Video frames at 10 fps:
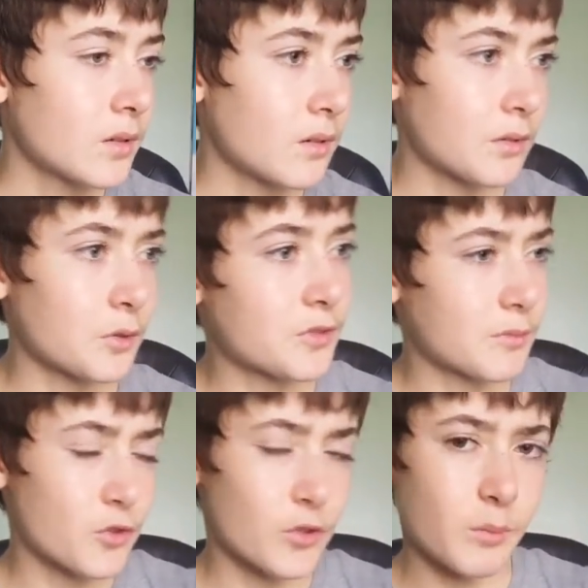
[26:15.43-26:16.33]
Although
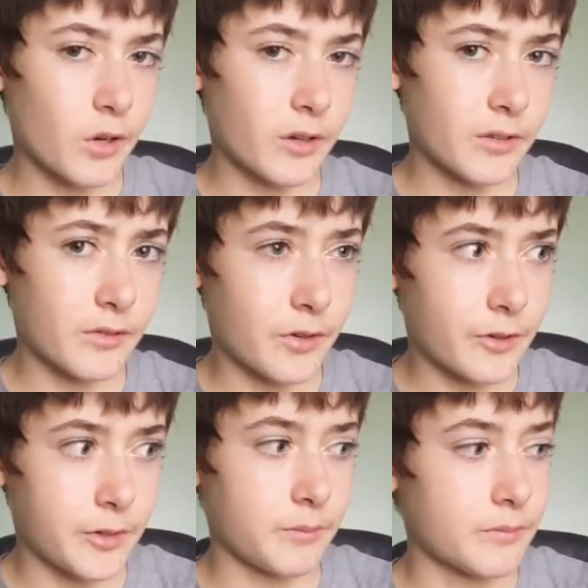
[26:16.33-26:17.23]
some tree bark is
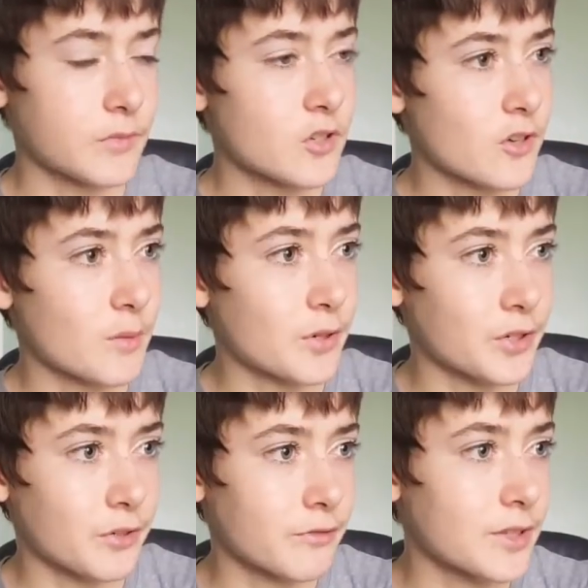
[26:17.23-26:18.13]
very sharp on
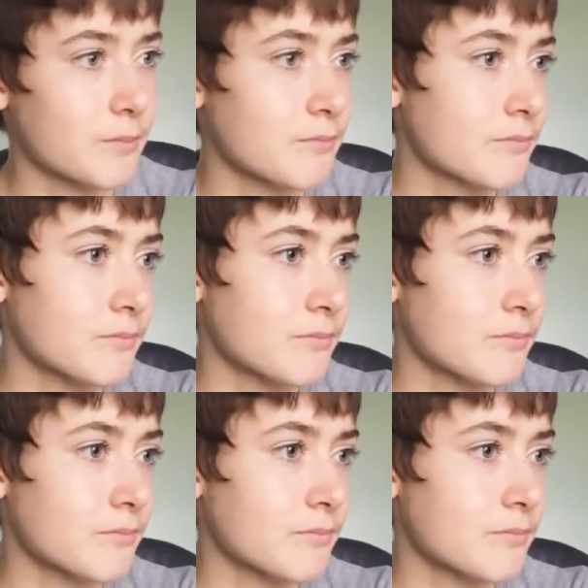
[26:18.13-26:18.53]
your feet.